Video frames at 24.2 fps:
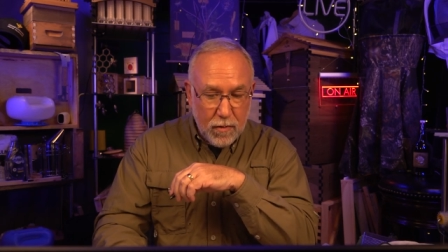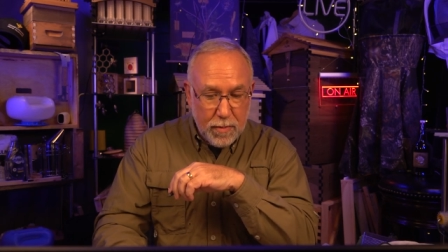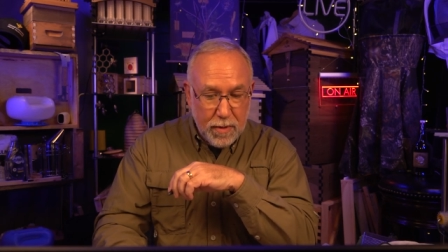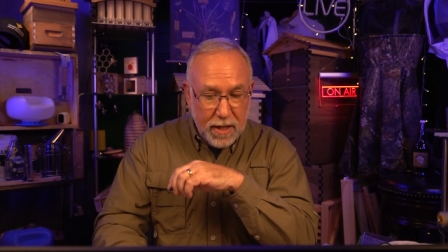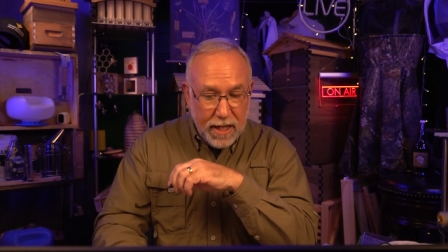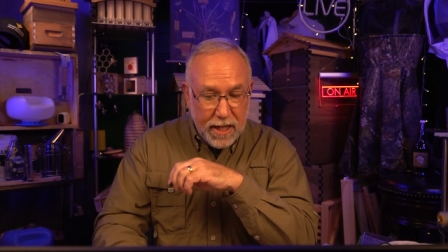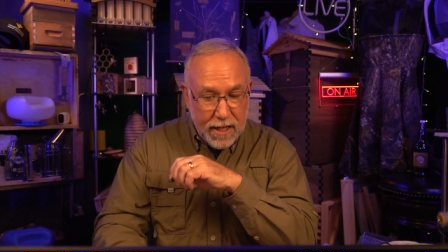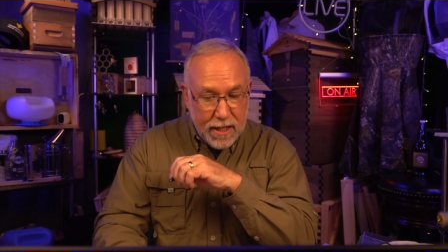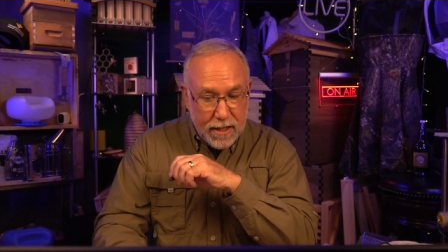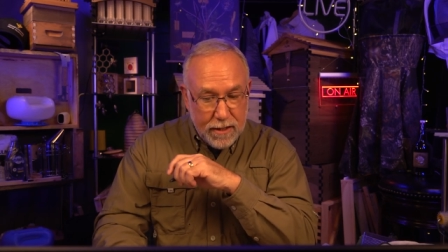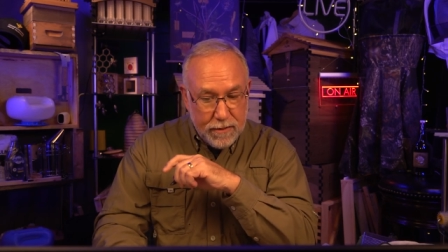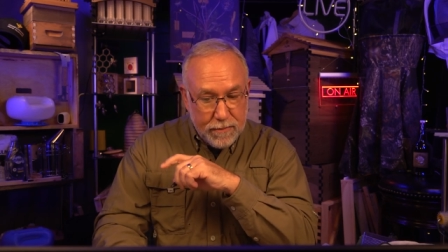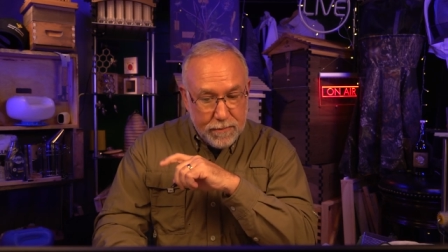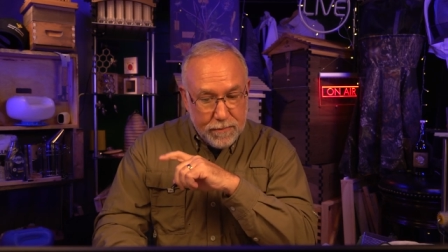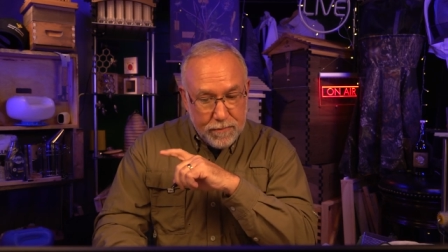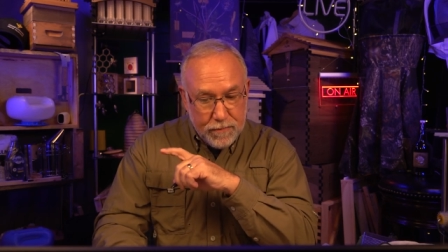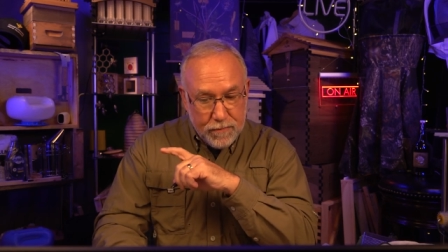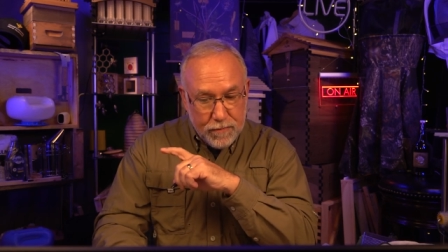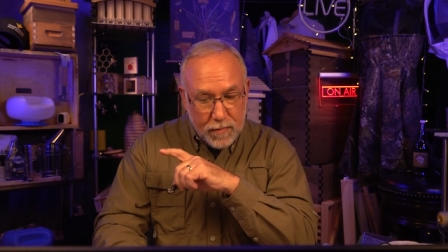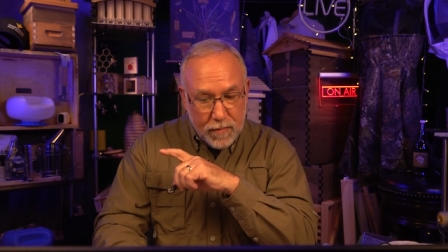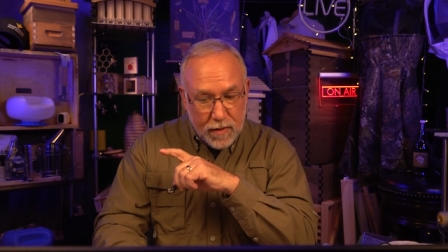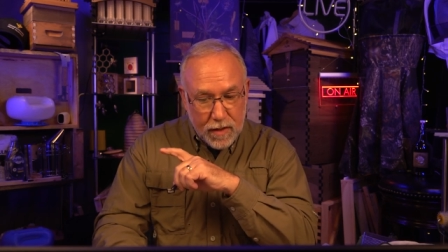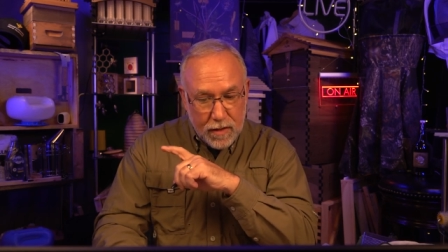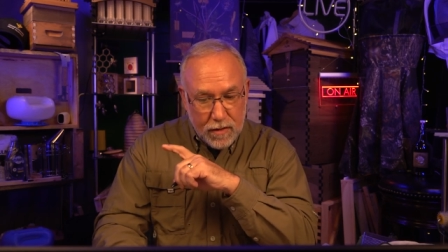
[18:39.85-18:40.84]
But
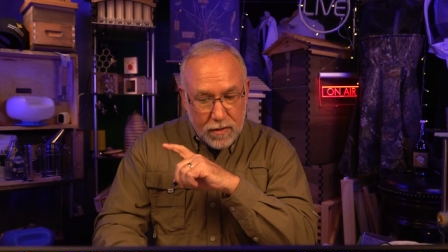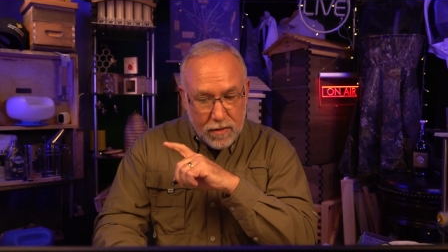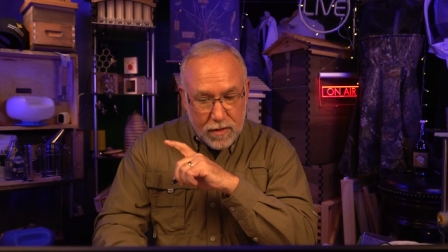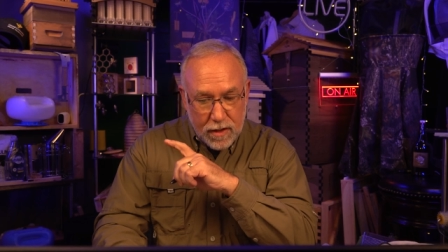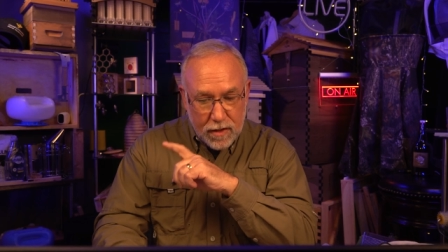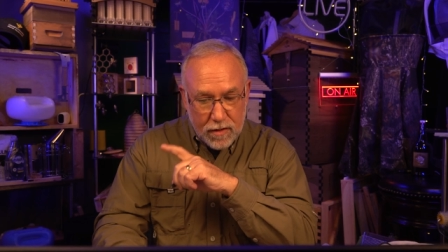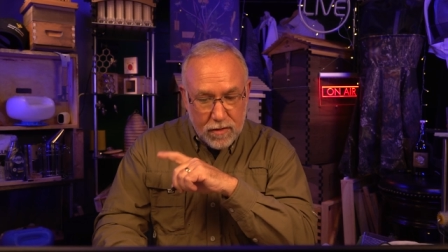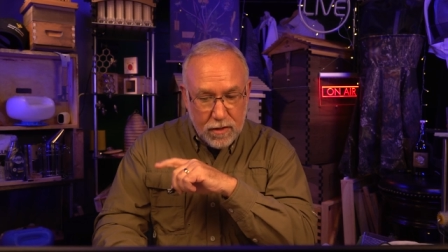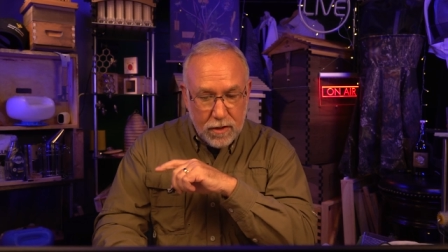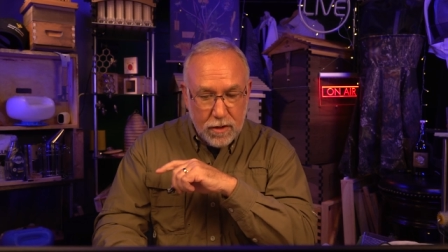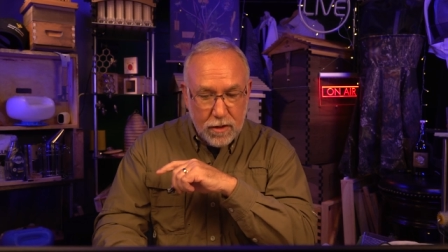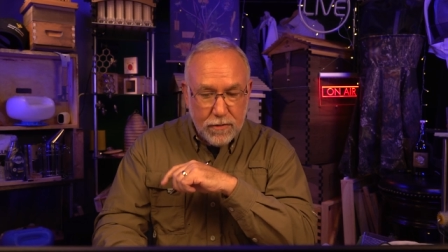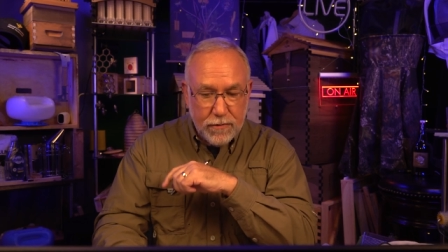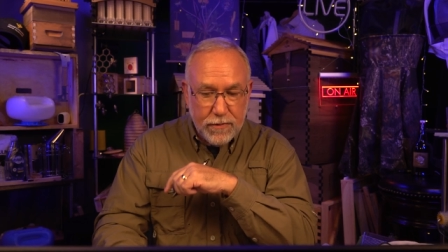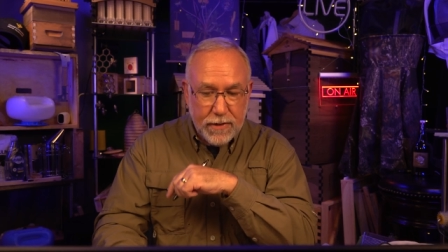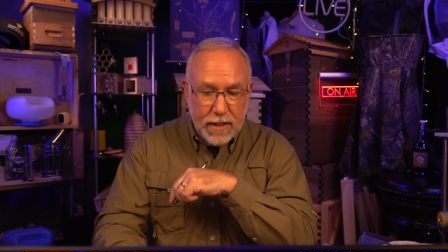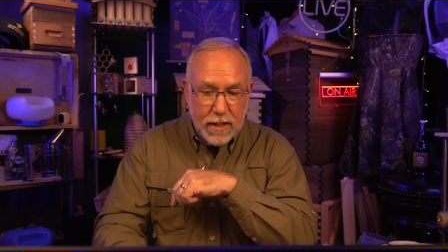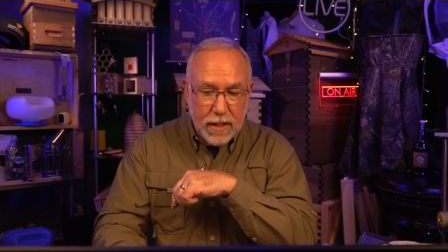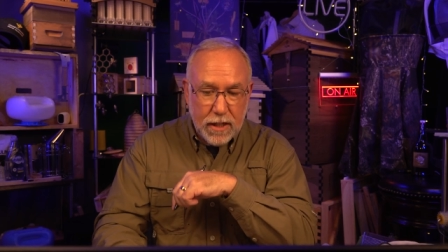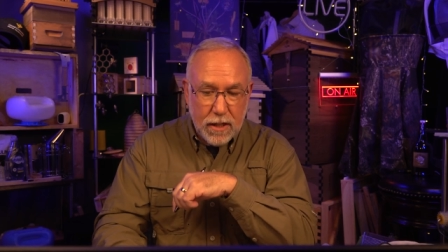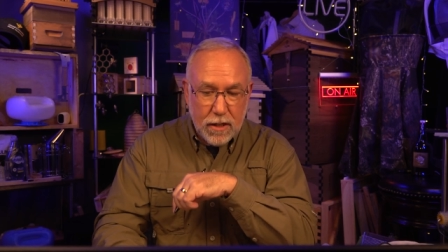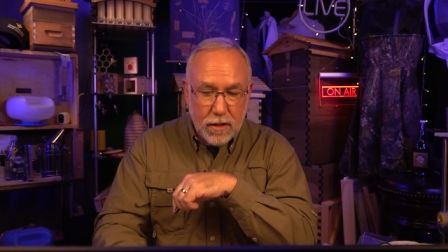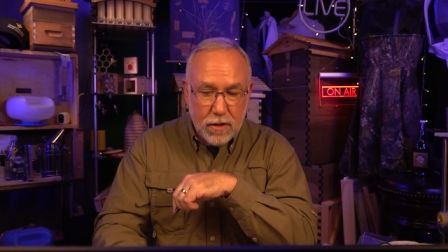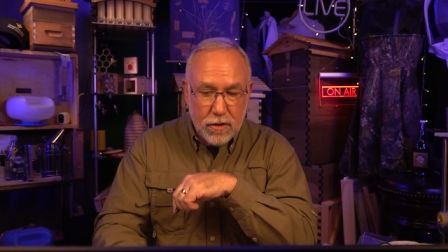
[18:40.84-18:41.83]
doesn't your
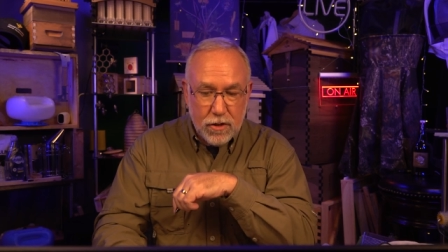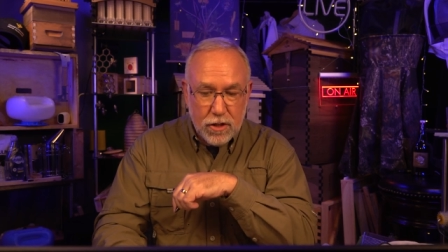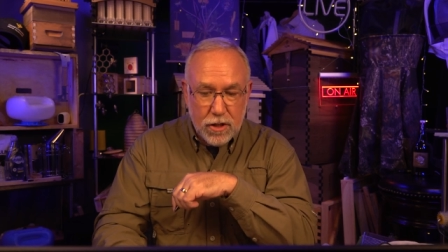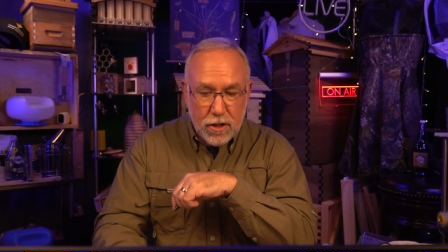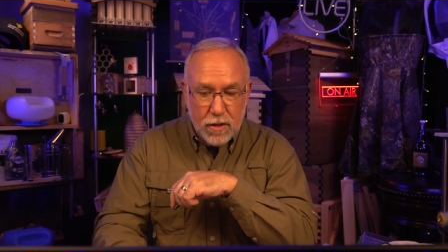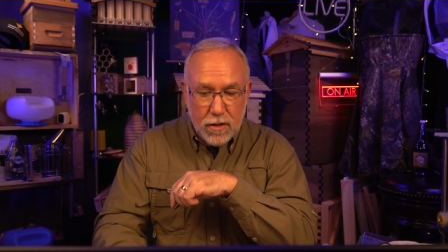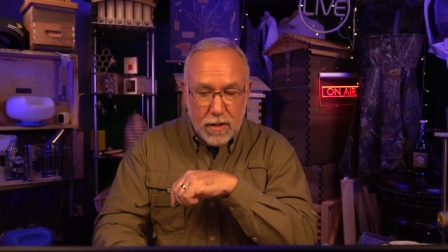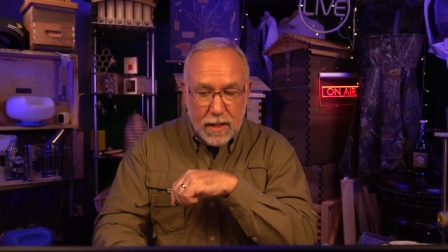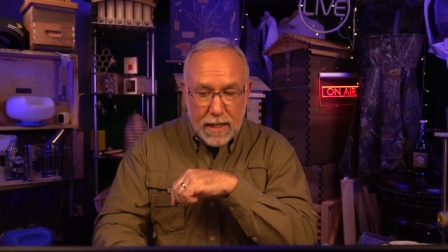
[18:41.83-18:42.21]
video show